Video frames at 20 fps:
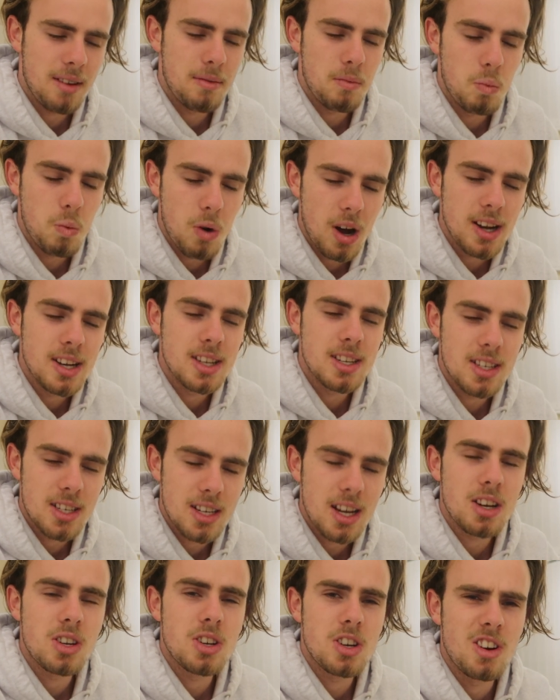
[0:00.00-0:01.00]
one
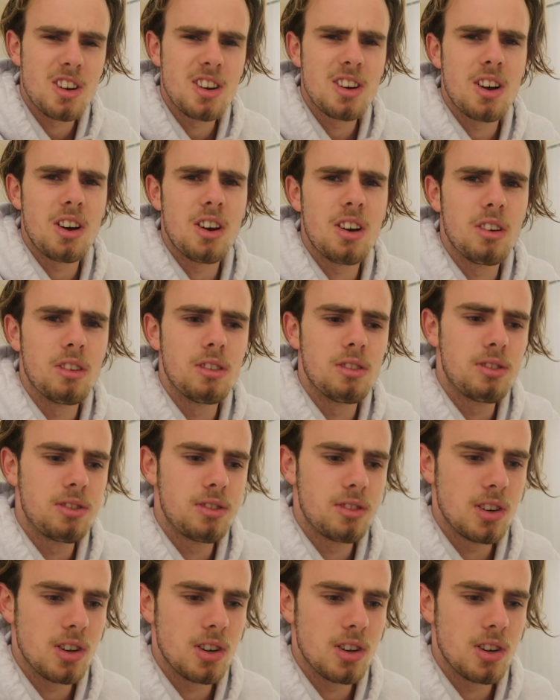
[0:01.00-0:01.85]
session of